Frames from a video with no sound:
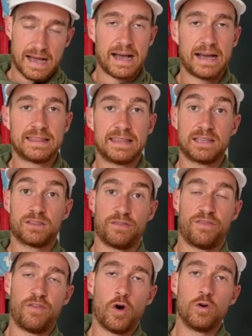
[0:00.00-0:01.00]
I think the
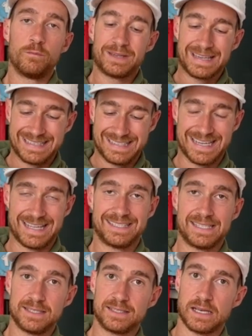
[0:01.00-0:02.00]
foam
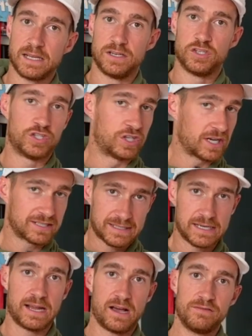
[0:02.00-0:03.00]
condenses just
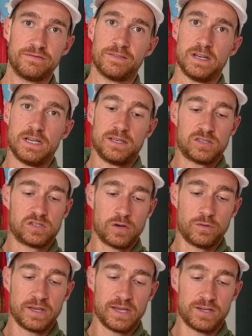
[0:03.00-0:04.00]
enough
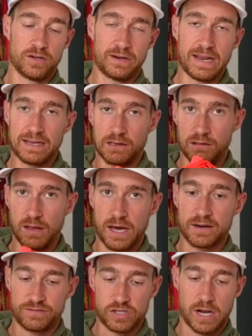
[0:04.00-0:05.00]
so that you're getting a
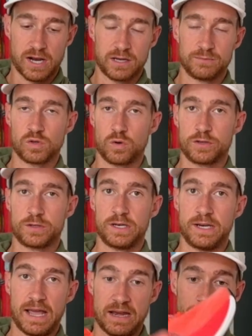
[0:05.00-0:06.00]
lot of shock
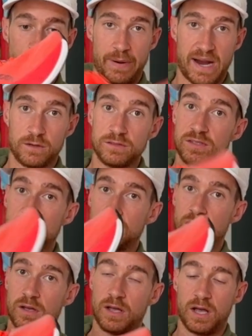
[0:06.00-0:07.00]
absorption and
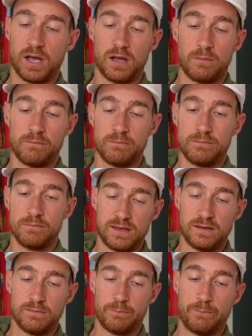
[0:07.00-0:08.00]
bounce,
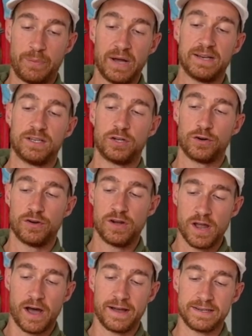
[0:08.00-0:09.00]
but you're
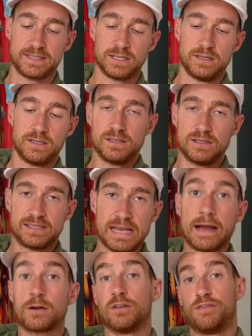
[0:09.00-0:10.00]
not
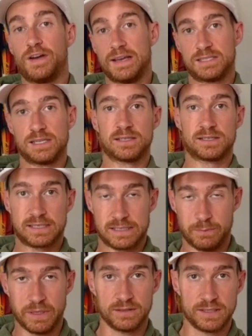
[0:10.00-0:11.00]
sacrificing
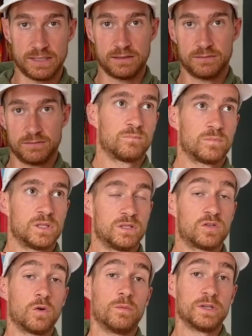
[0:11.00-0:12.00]
stability.
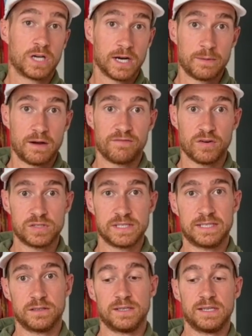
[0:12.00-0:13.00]
So when we talk about
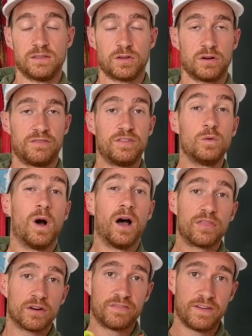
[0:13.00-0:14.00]
versatility, there are a few
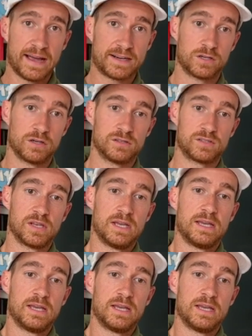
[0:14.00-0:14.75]
other factors